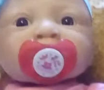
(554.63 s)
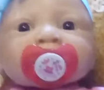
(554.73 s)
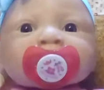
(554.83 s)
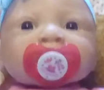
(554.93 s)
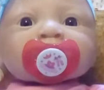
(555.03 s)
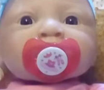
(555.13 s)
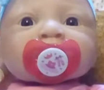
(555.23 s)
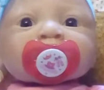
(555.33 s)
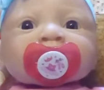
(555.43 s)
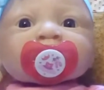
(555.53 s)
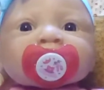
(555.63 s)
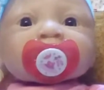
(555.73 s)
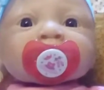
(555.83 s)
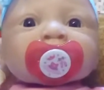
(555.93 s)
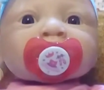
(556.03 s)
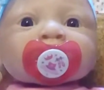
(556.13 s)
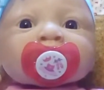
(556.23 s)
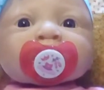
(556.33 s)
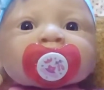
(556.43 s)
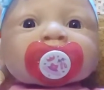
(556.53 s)
But that's,
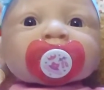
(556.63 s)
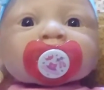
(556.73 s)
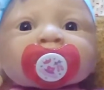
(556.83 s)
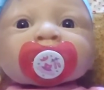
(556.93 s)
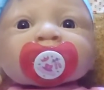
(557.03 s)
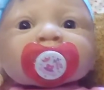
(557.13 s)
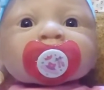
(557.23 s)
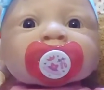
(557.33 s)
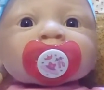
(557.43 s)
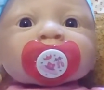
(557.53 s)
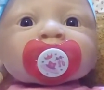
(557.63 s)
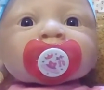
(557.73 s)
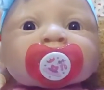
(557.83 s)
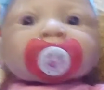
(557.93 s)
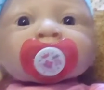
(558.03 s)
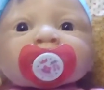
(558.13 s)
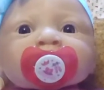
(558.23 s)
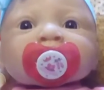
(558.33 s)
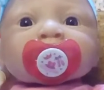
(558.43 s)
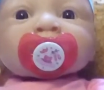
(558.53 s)
we're just going to have to work with
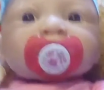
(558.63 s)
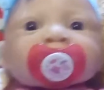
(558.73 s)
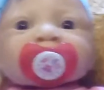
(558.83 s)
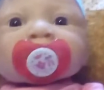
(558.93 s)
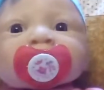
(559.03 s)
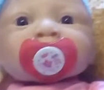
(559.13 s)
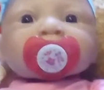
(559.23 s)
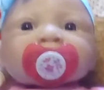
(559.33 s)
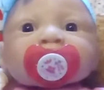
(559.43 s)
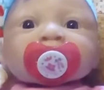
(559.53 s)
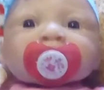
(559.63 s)
that. Maybe I can give her a